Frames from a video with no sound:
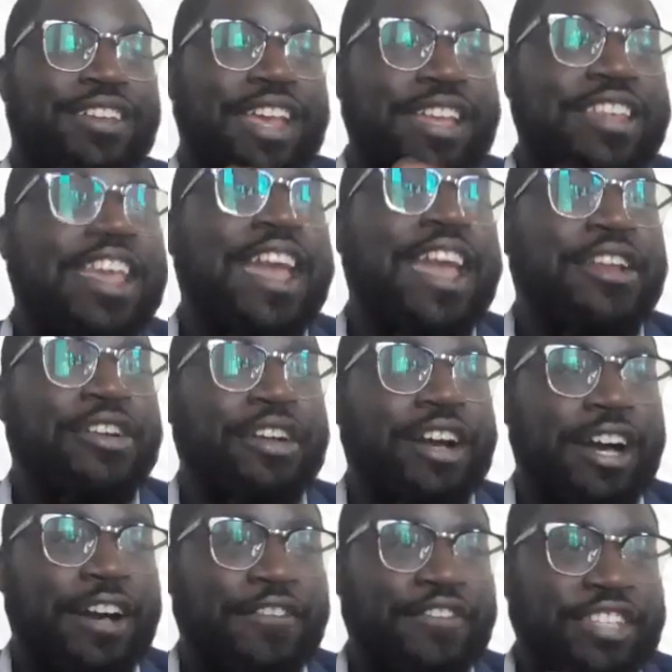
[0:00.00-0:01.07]
indicator
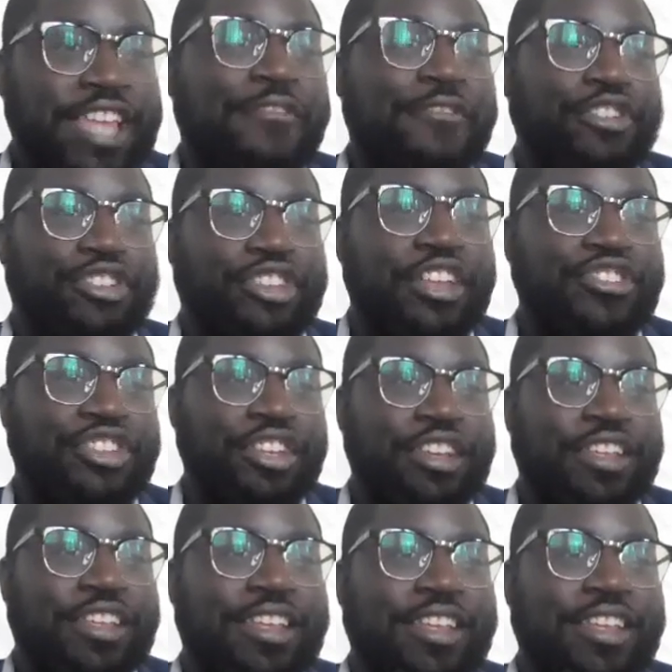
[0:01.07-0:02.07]
of staff retention